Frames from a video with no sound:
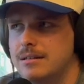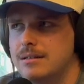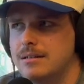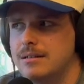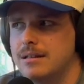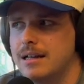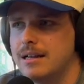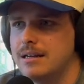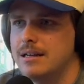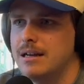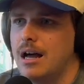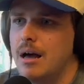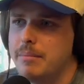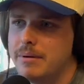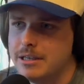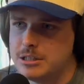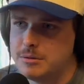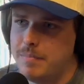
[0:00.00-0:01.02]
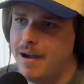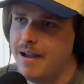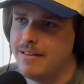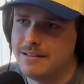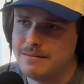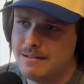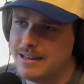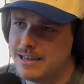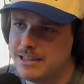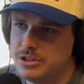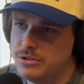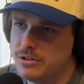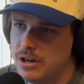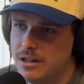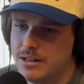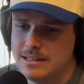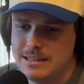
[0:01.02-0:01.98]
hobbyist pilot, I guess you'd
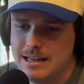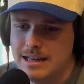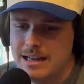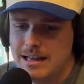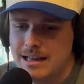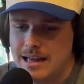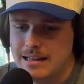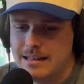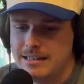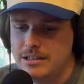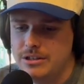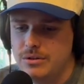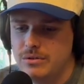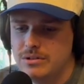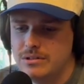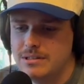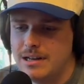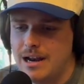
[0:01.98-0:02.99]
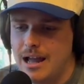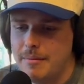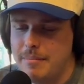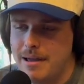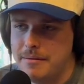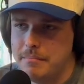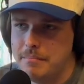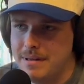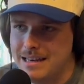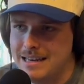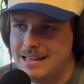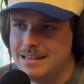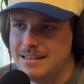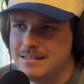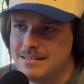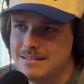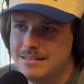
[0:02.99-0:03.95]
call it, and he uses an iPad
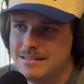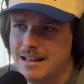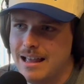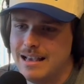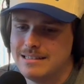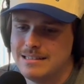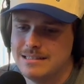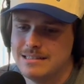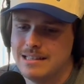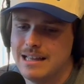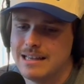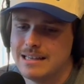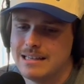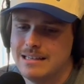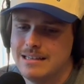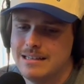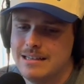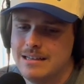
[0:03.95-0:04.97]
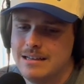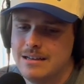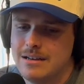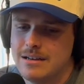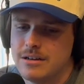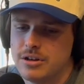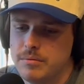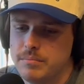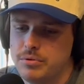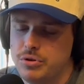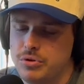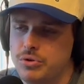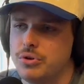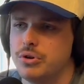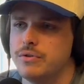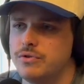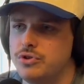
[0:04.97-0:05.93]
mini as his like
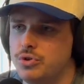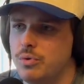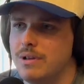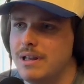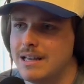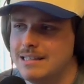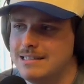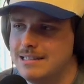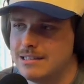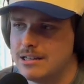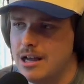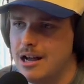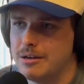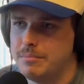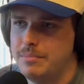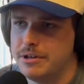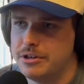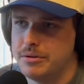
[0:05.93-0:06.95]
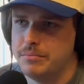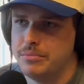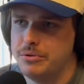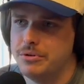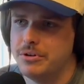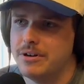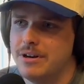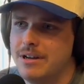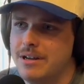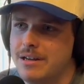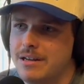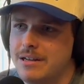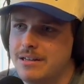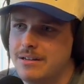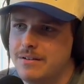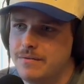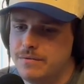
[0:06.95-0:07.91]
computer of choice, like his cockpit computer
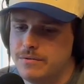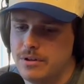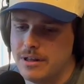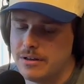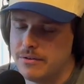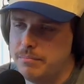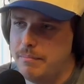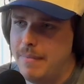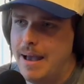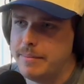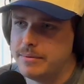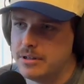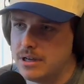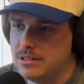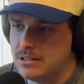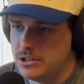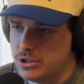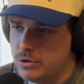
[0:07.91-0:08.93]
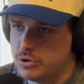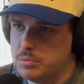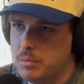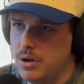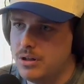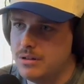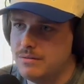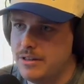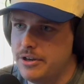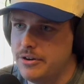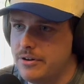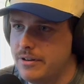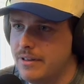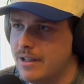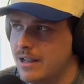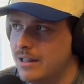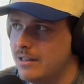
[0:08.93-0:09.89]
to like map stuff because it's so small and you're
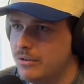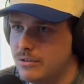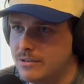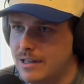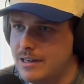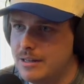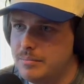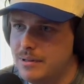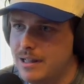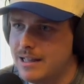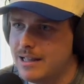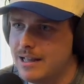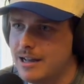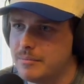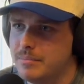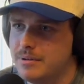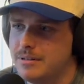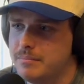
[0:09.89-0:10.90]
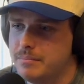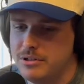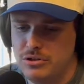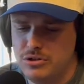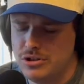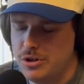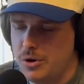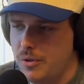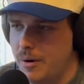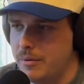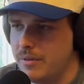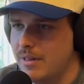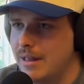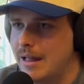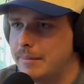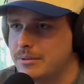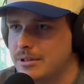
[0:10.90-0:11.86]
in like a little tiny plane cockpit. But you couldn't do that with a
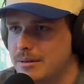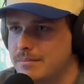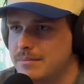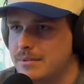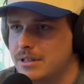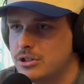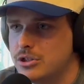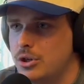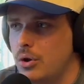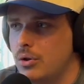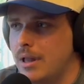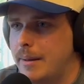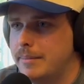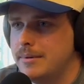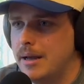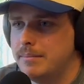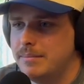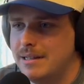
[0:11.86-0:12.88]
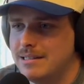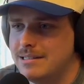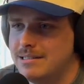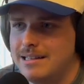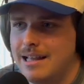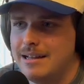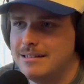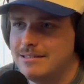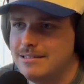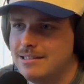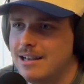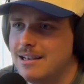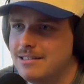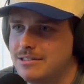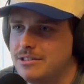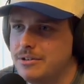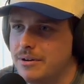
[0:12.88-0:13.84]
laptop. There's no laptop that's that
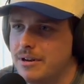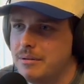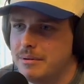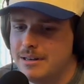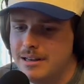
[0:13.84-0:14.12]
size. Do you know what I mean?